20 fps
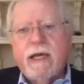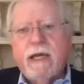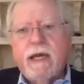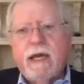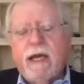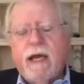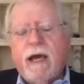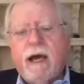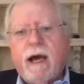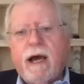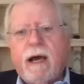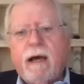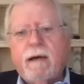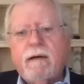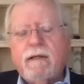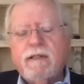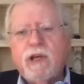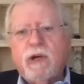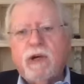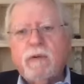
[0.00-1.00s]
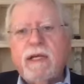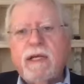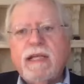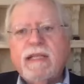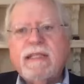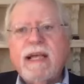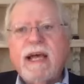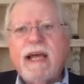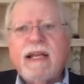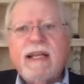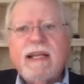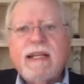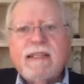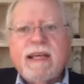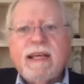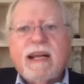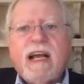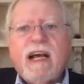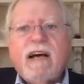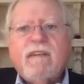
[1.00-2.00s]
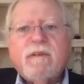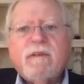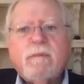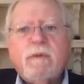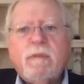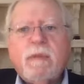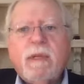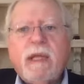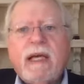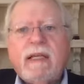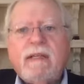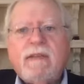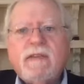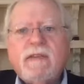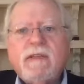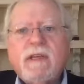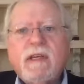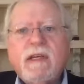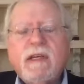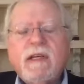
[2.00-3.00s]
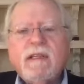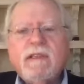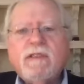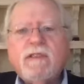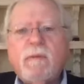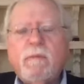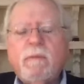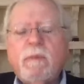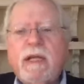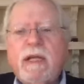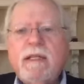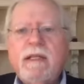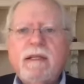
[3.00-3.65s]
Mm-hmm. Uh, so it's not it's not a comfortable place. So, but